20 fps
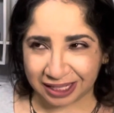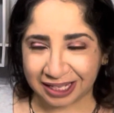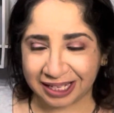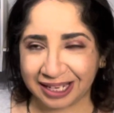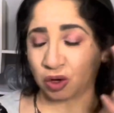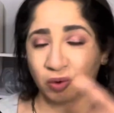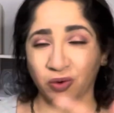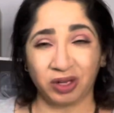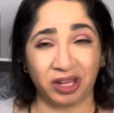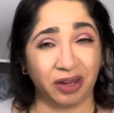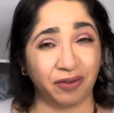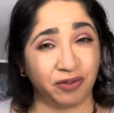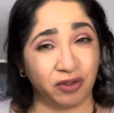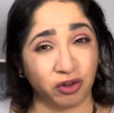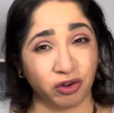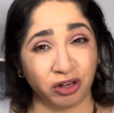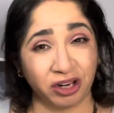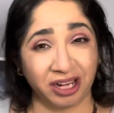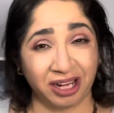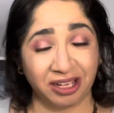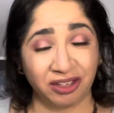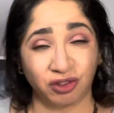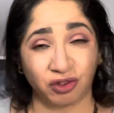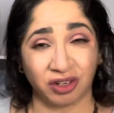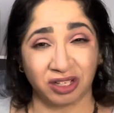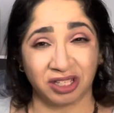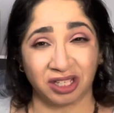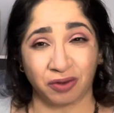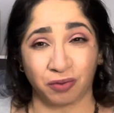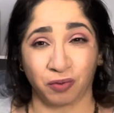So if you're
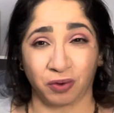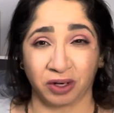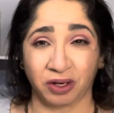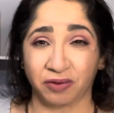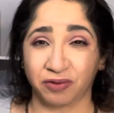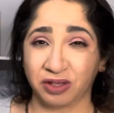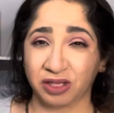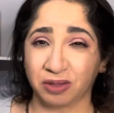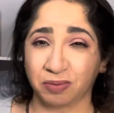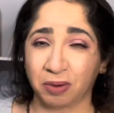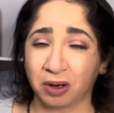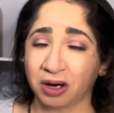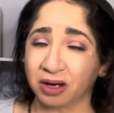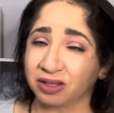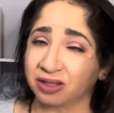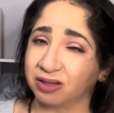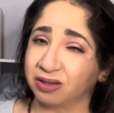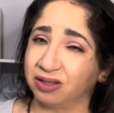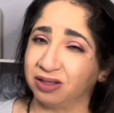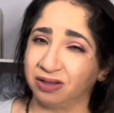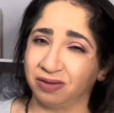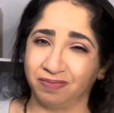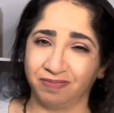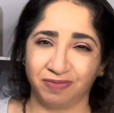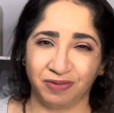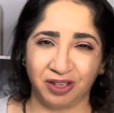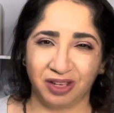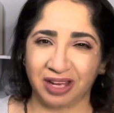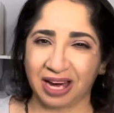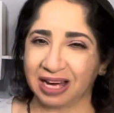interested in one of these boxes,
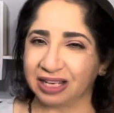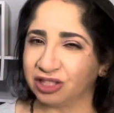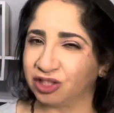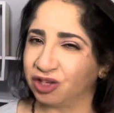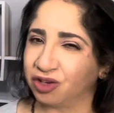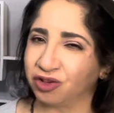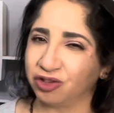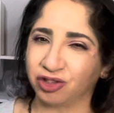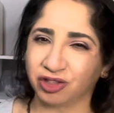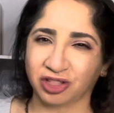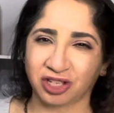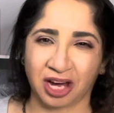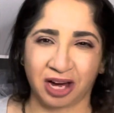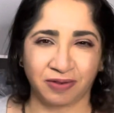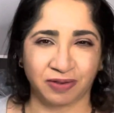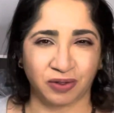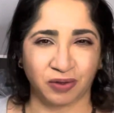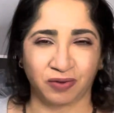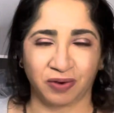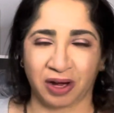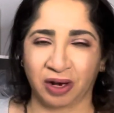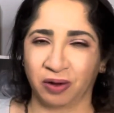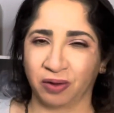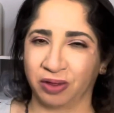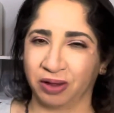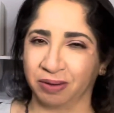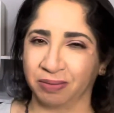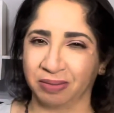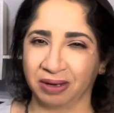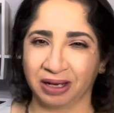guys, you just have to follow
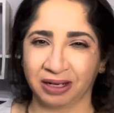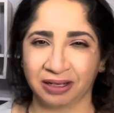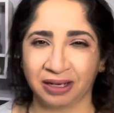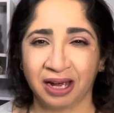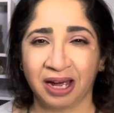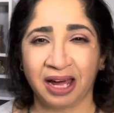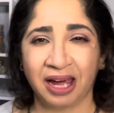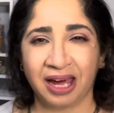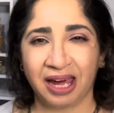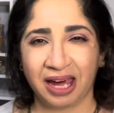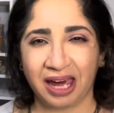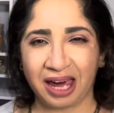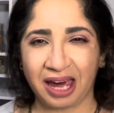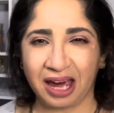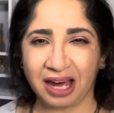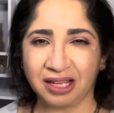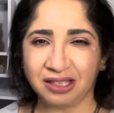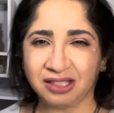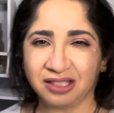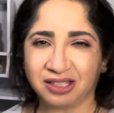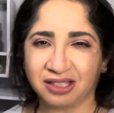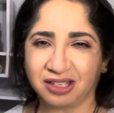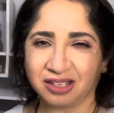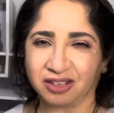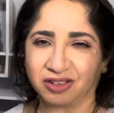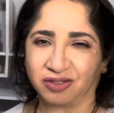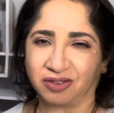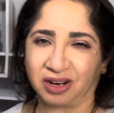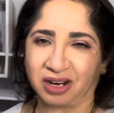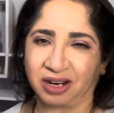them in
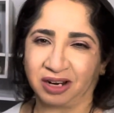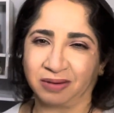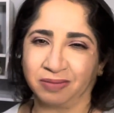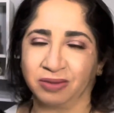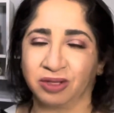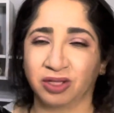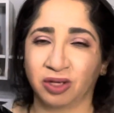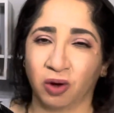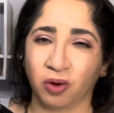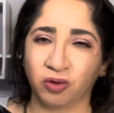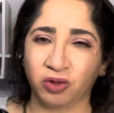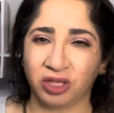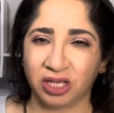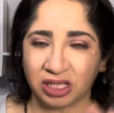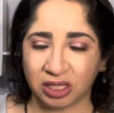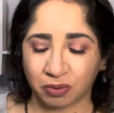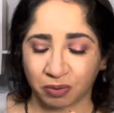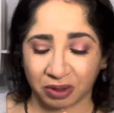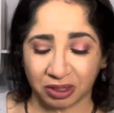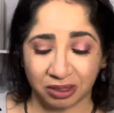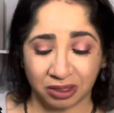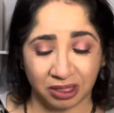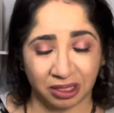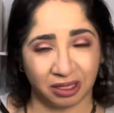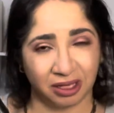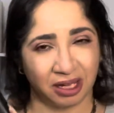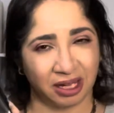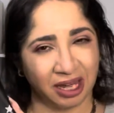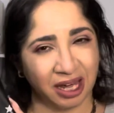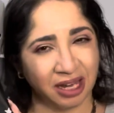Instagram. So this one,
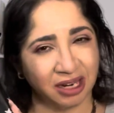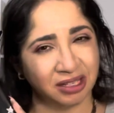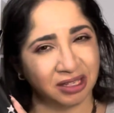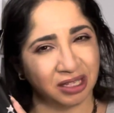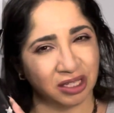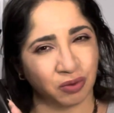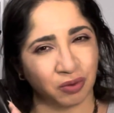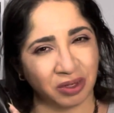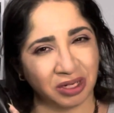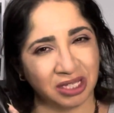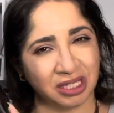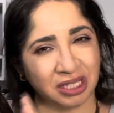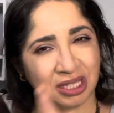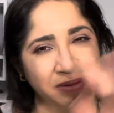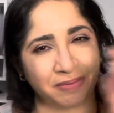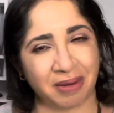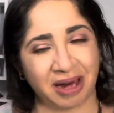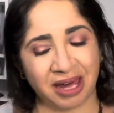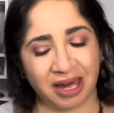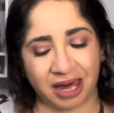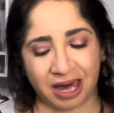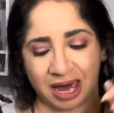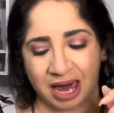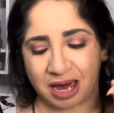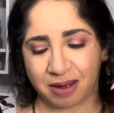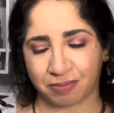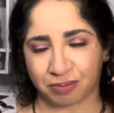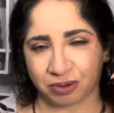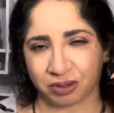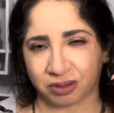again, this one is my
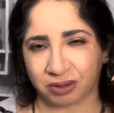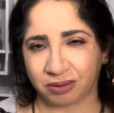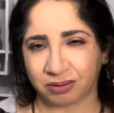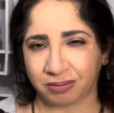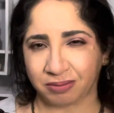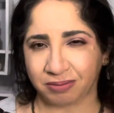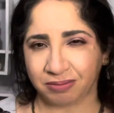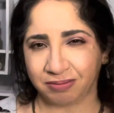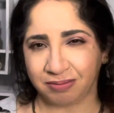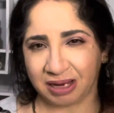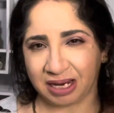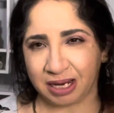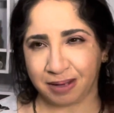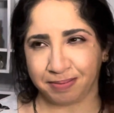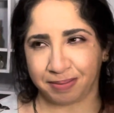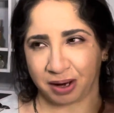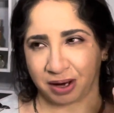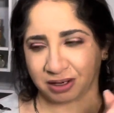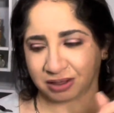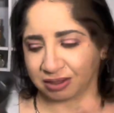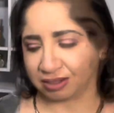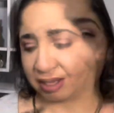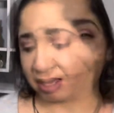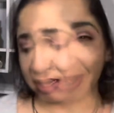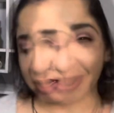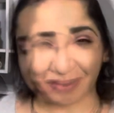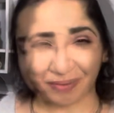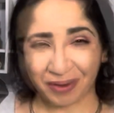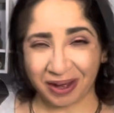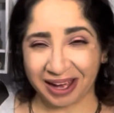April mini box. By
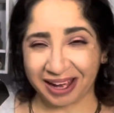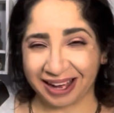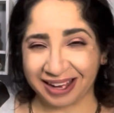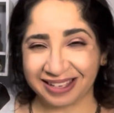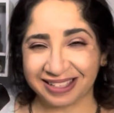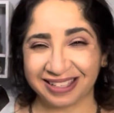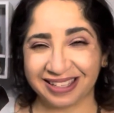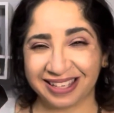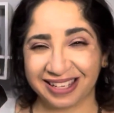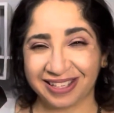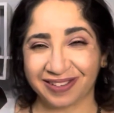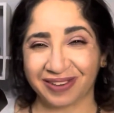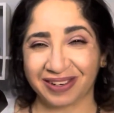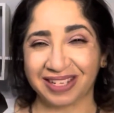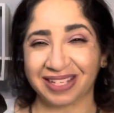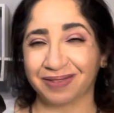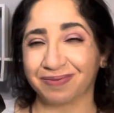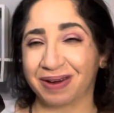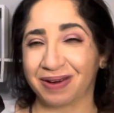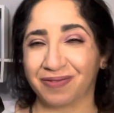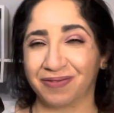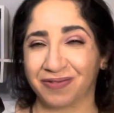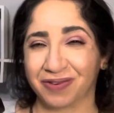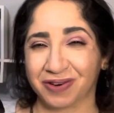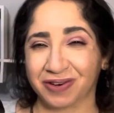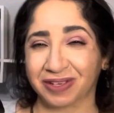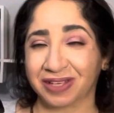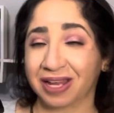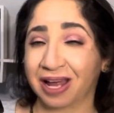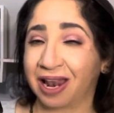the way, guys, this one is my
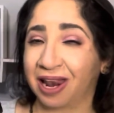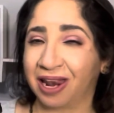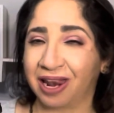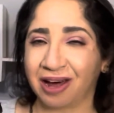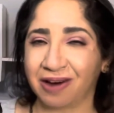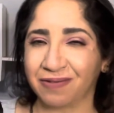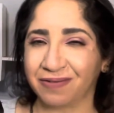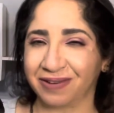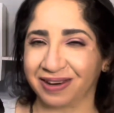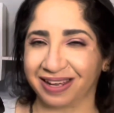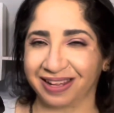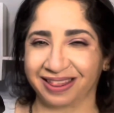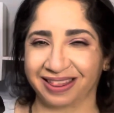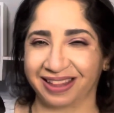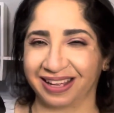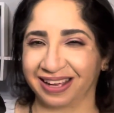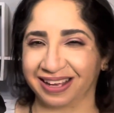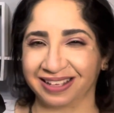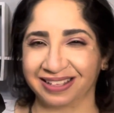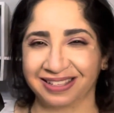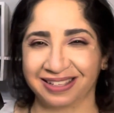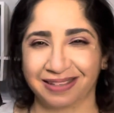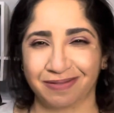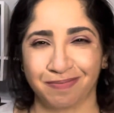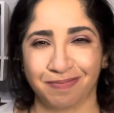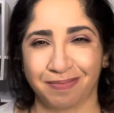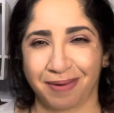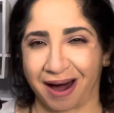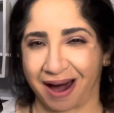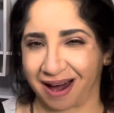first Lovely Things
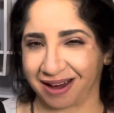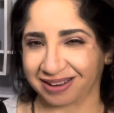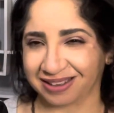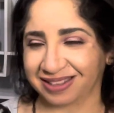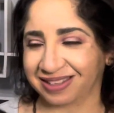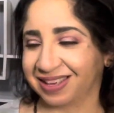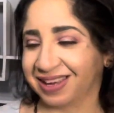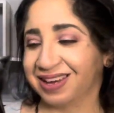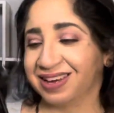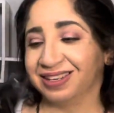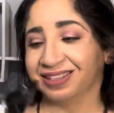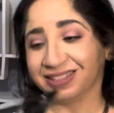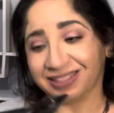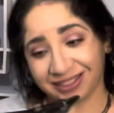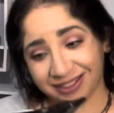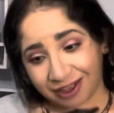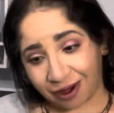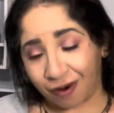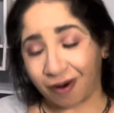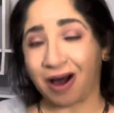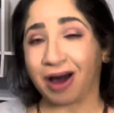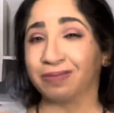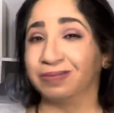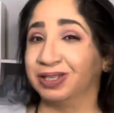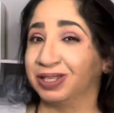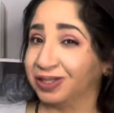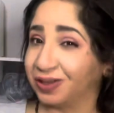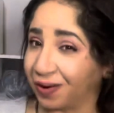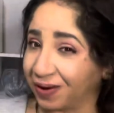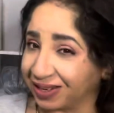box. So I'm
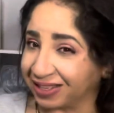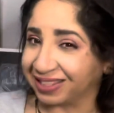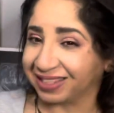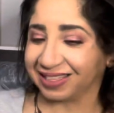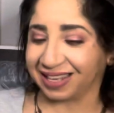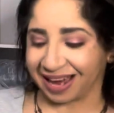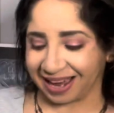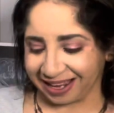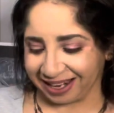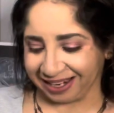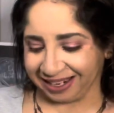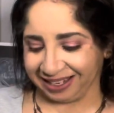so excited.